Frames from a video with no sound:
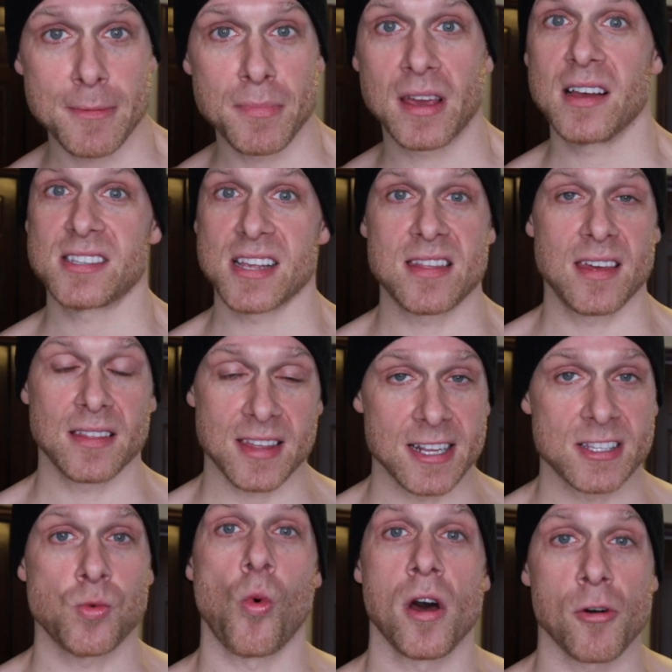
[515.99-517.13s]
because I think
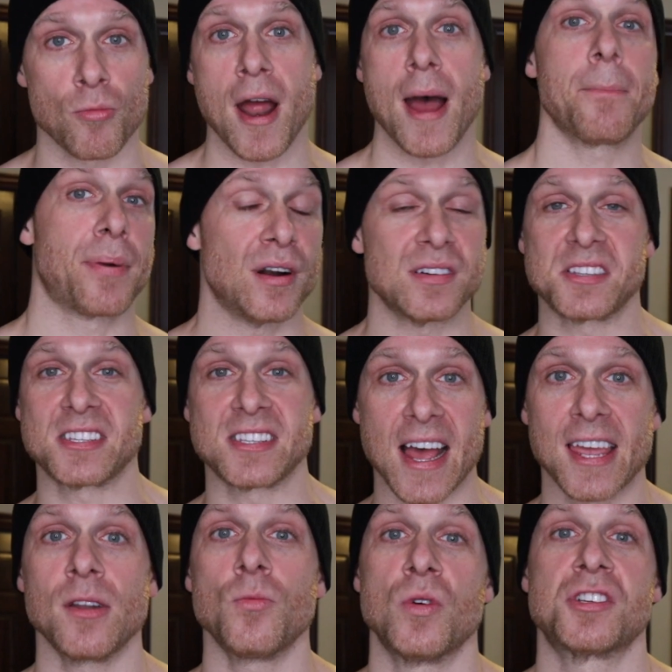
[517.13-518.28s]
that's one rep per second,